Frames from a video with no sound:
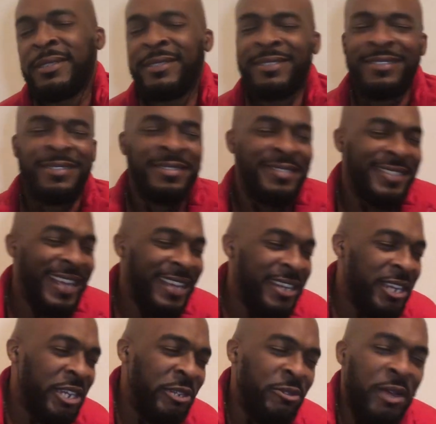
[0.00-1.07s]
That
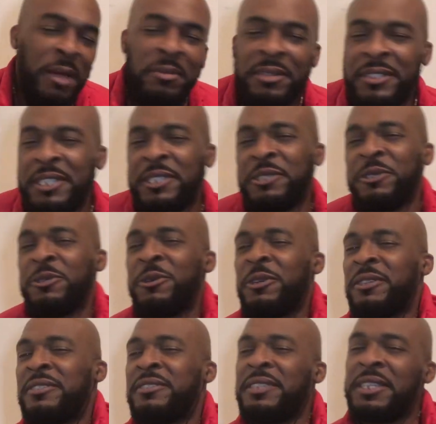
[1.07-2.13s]
nigga dropped the stitching cord
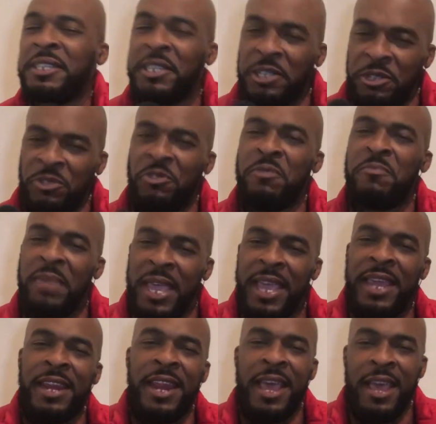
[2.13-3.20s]
and say, nigga, you a
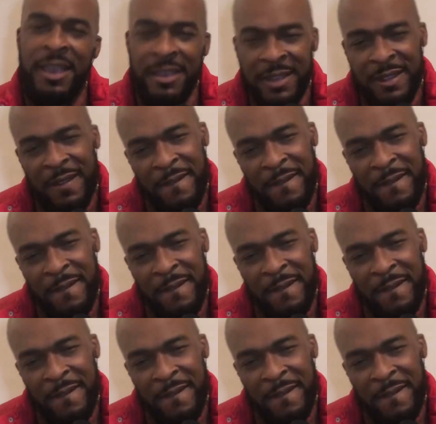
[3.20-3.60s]
man now, huh?